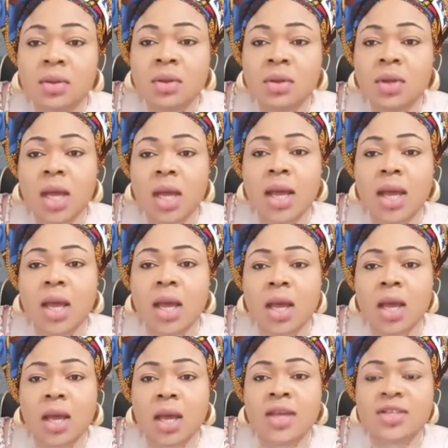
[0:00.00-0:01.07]

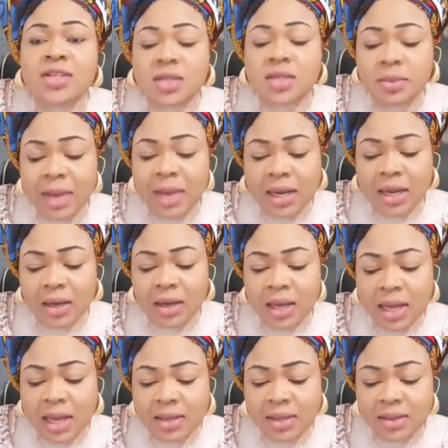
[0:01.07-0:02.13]
It's Timana, they
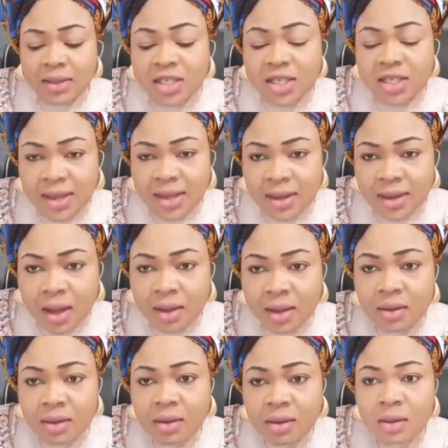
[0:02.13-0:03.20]
have me, Tina.
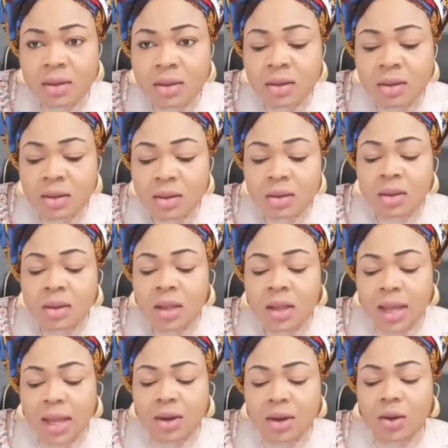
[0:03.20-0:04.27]

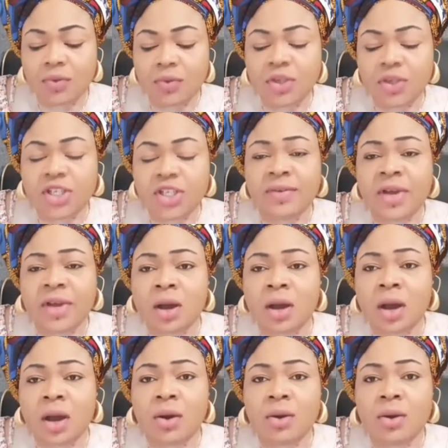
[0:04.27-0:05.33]
Hello, which one
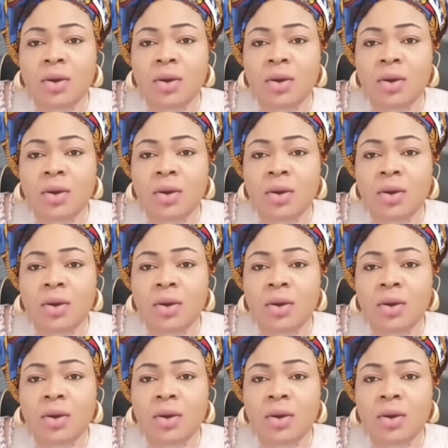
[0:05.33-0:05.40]
call?